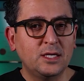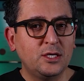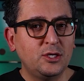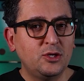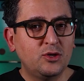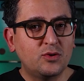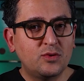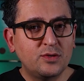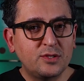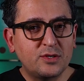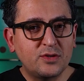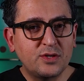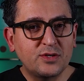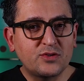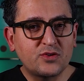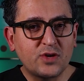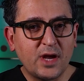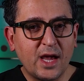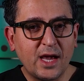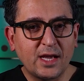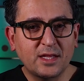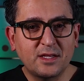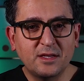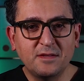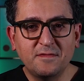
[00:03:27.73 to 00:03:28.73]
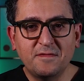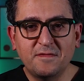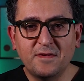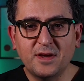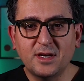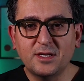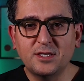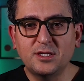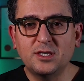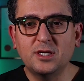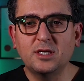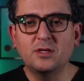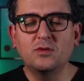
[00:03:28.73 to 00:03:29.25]
urinary tract
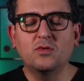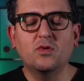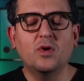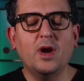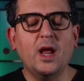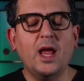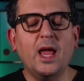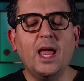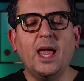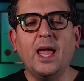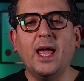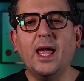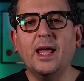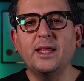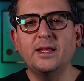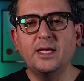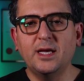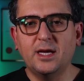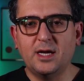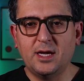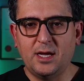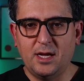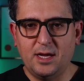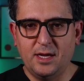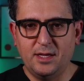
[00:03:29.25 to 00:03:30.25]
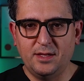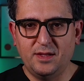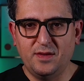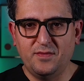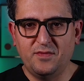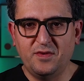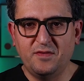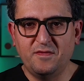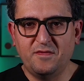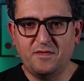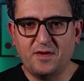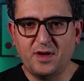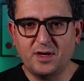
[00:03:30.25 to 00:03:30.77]
infection, or any kind
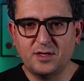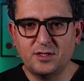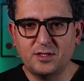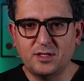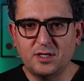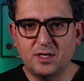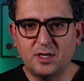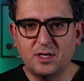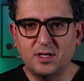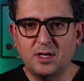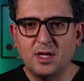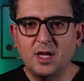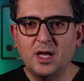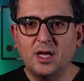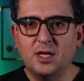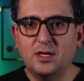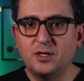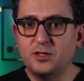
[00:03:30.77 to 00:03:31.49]
of infection.